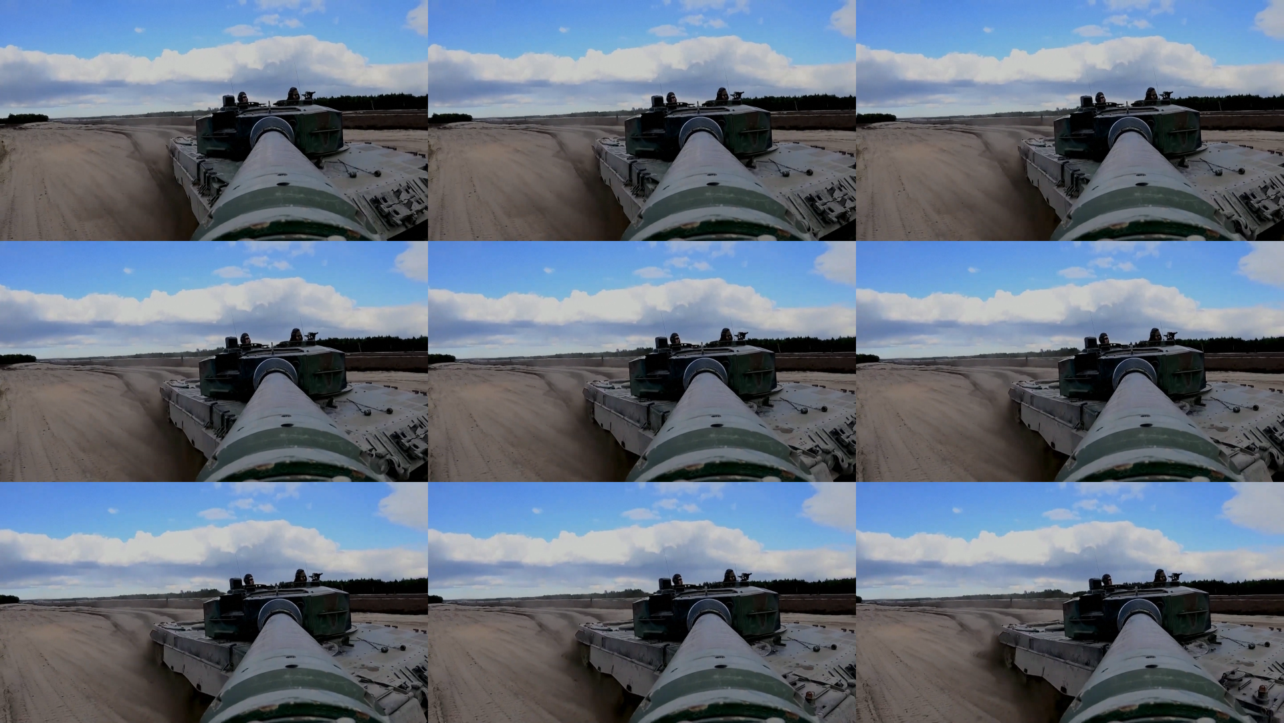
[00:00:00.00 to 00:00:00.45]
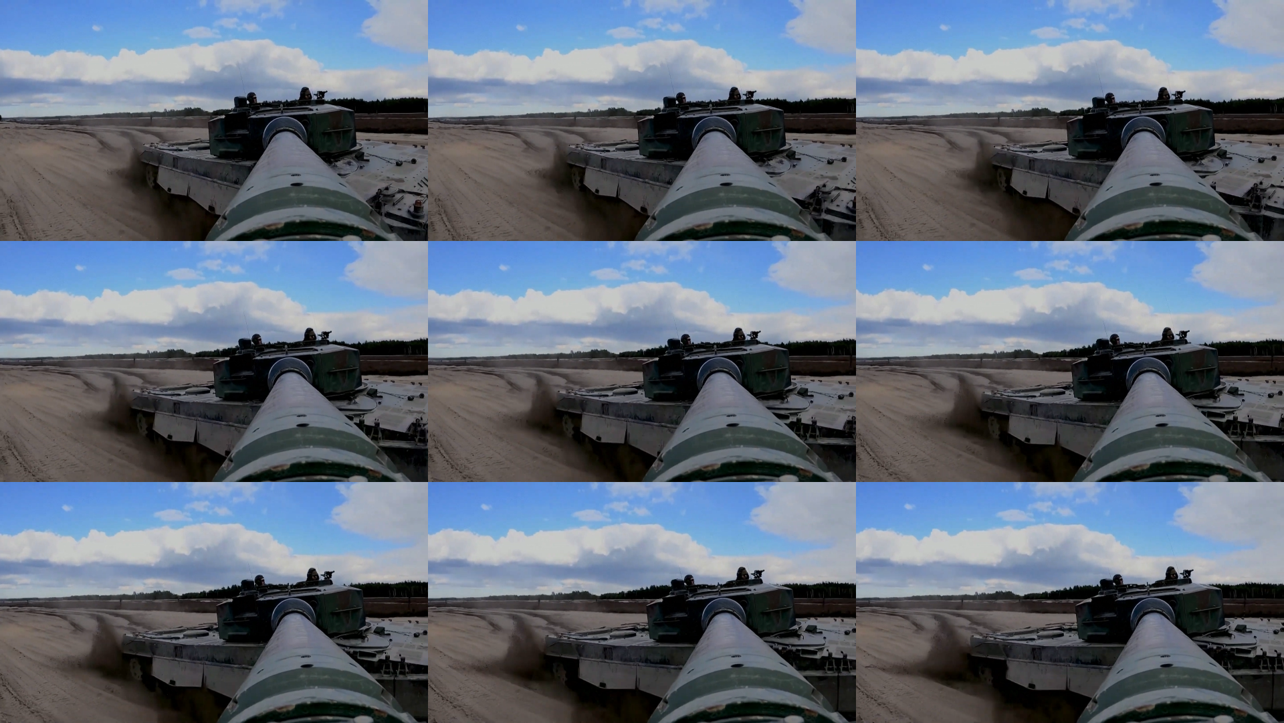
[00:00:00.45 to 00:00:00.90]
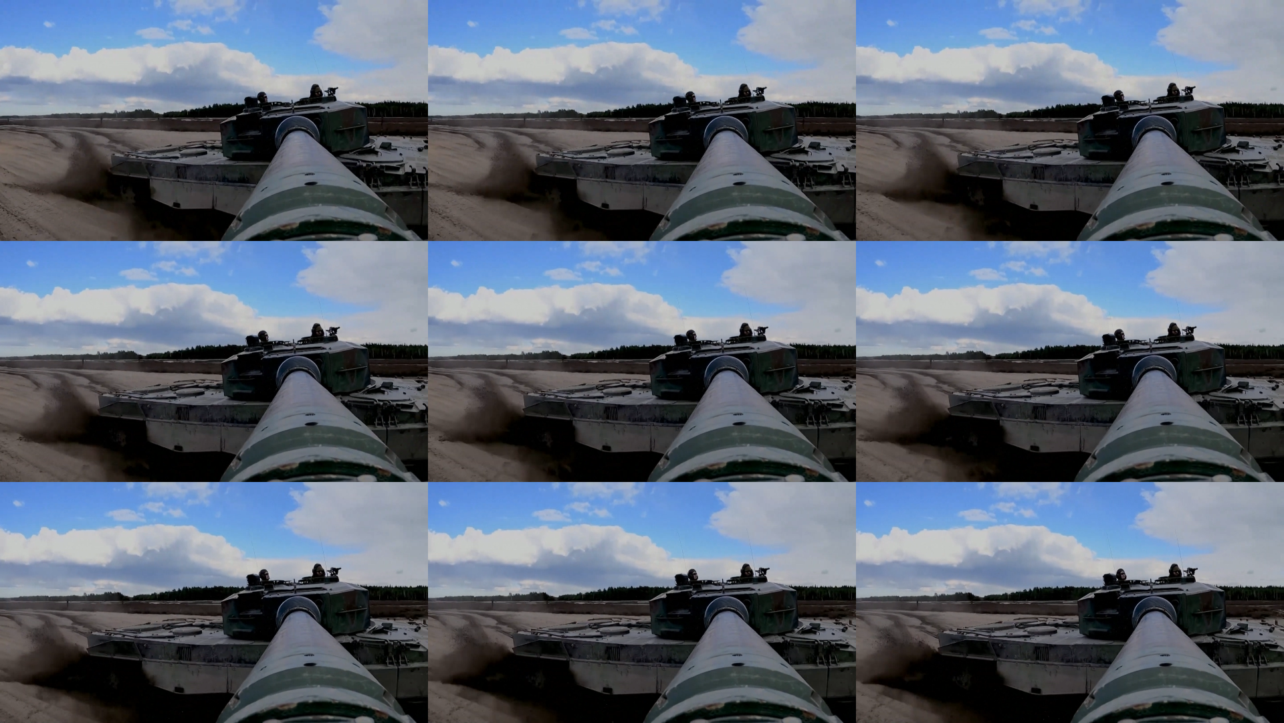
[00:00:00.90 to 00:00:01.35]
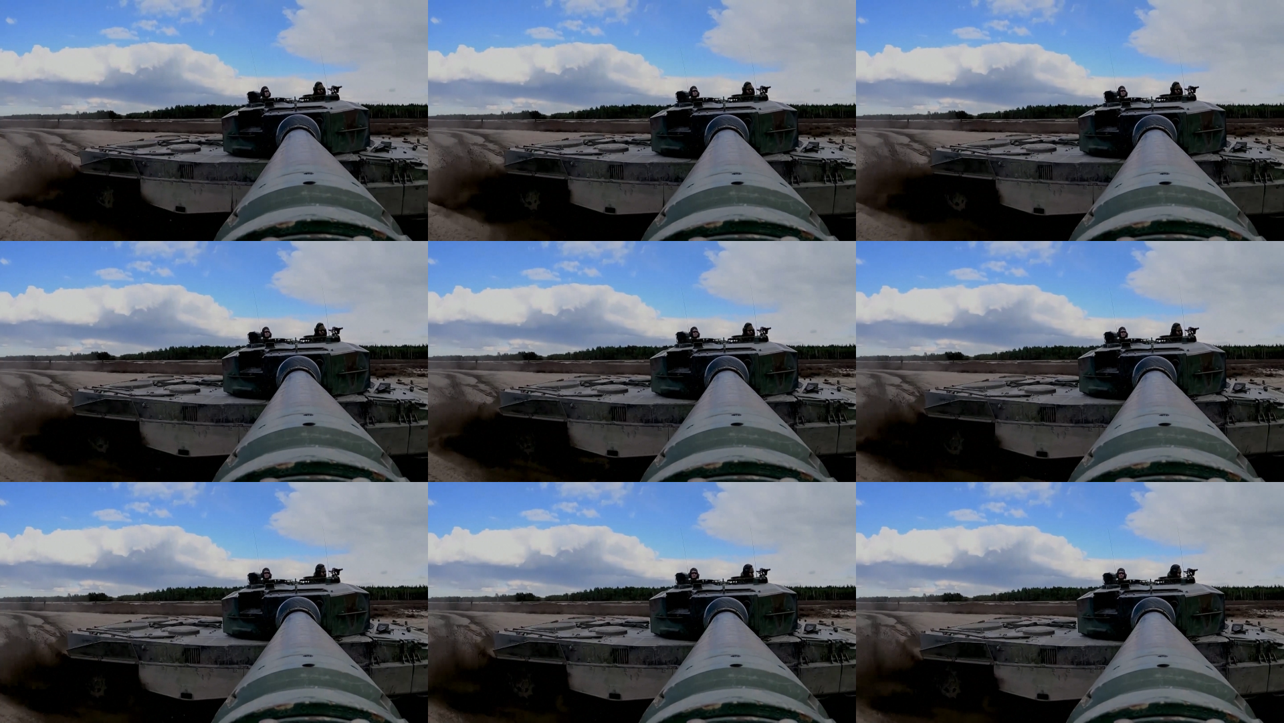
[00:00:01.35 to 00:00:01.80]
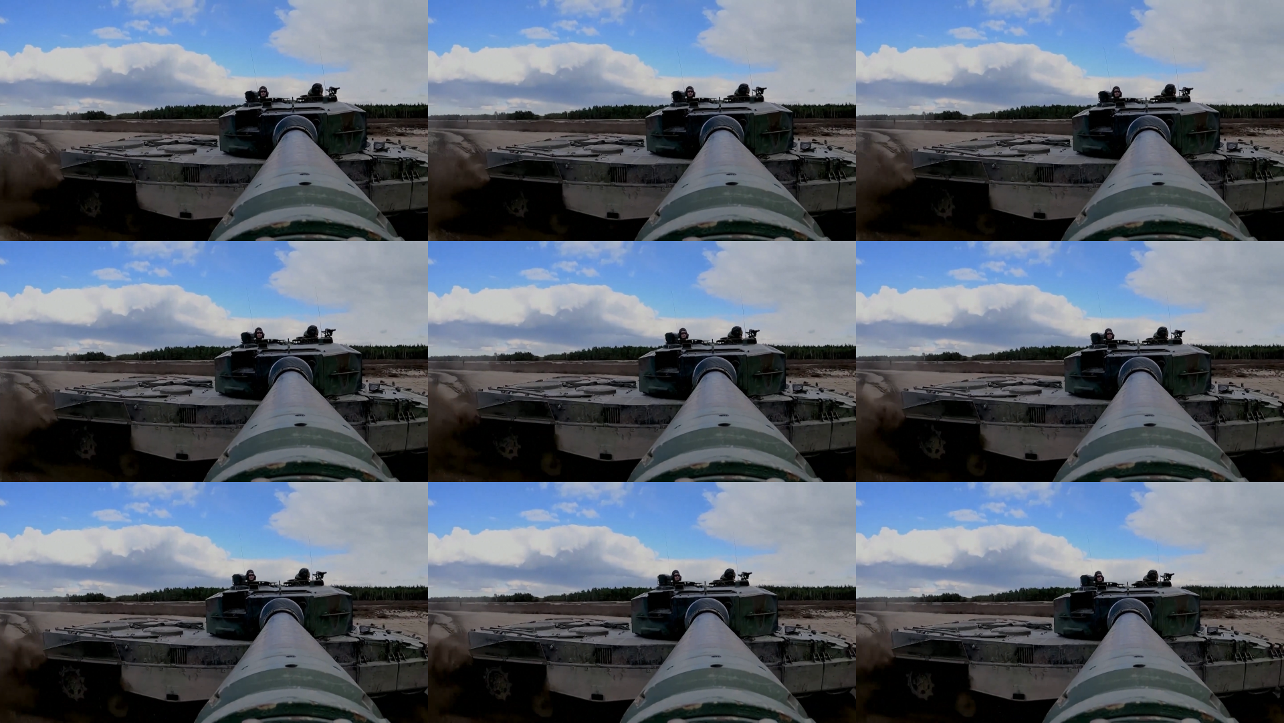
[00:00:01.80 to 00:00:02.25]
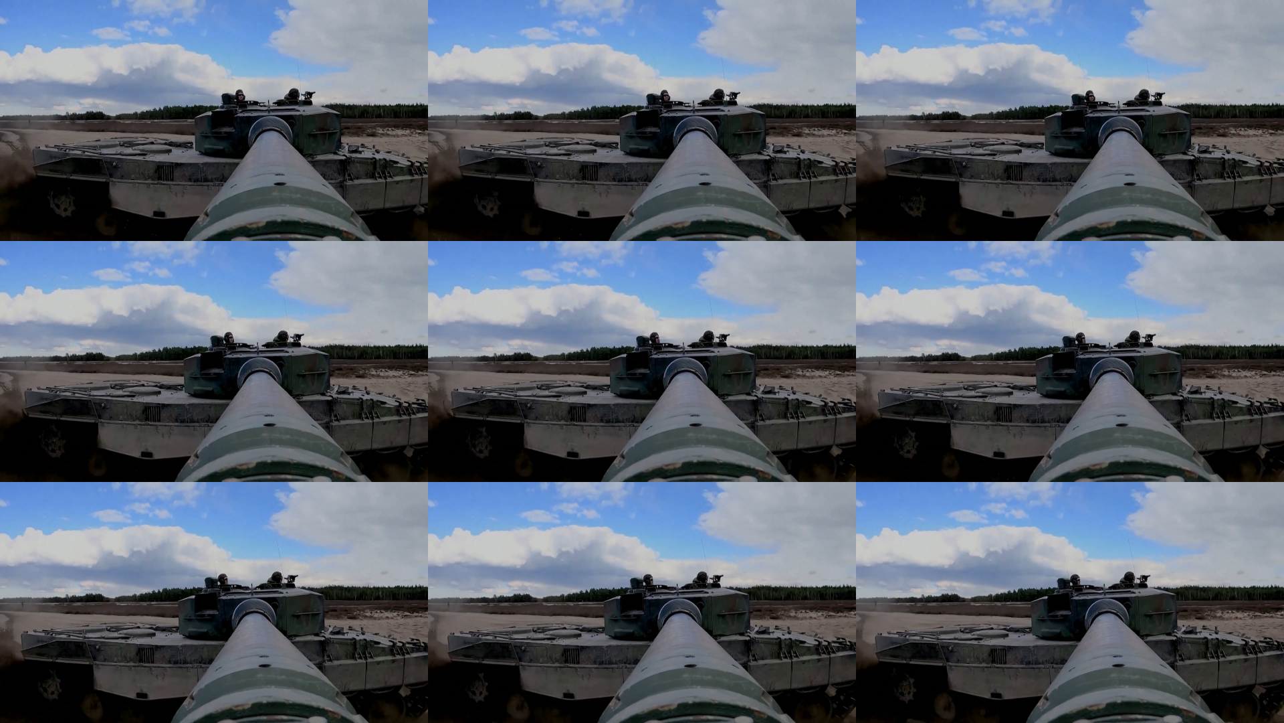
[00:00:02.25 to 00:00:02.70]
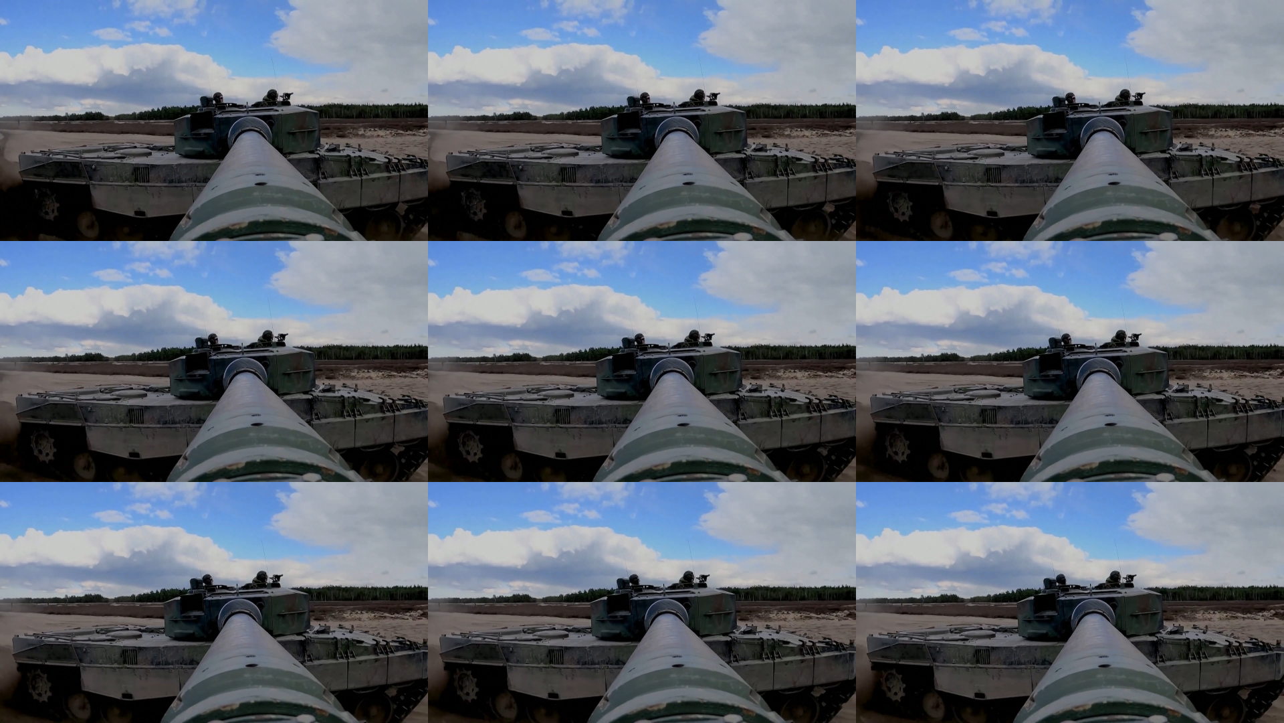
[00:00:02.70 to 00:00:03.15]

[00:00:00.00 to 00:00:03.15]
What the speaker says: (no speaker visible)